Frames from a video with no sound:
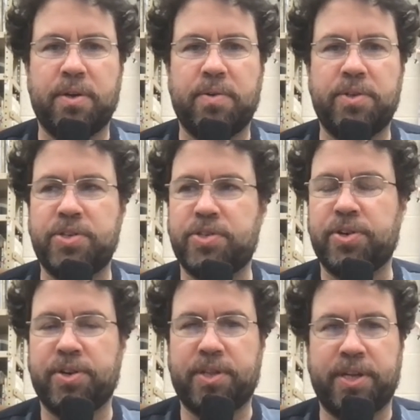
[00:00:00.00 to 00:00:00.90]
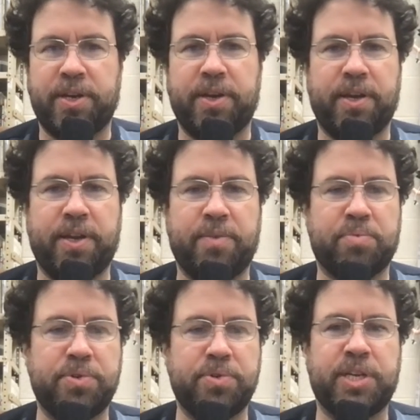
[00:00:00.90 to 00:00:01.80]
which is currently in
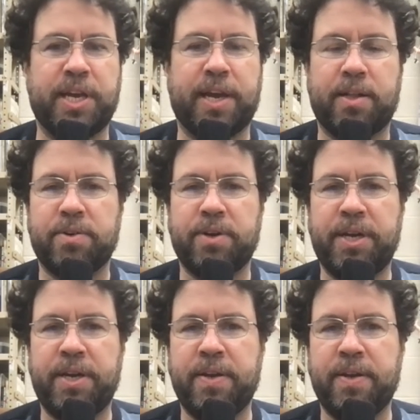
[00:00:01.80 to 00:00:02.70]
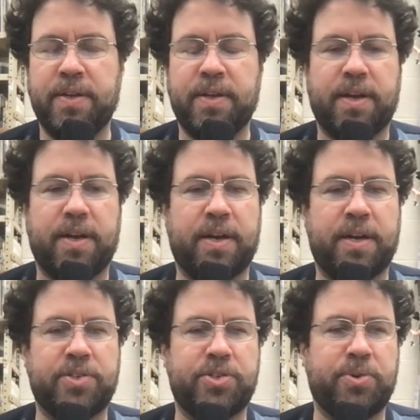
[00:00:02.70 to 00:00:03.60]
Bruce Gallery.
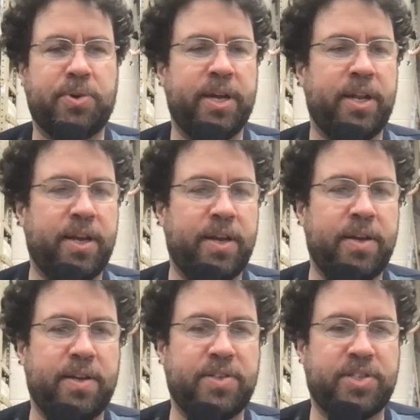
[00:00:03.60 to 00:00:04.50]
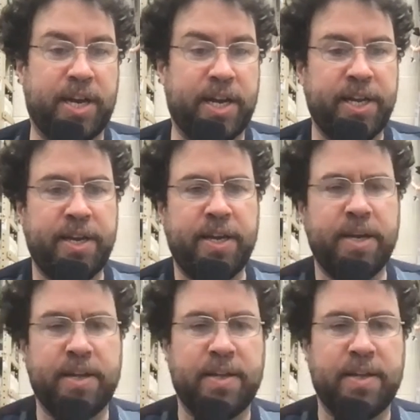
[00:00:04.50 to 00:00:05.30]
Soheila Azadi,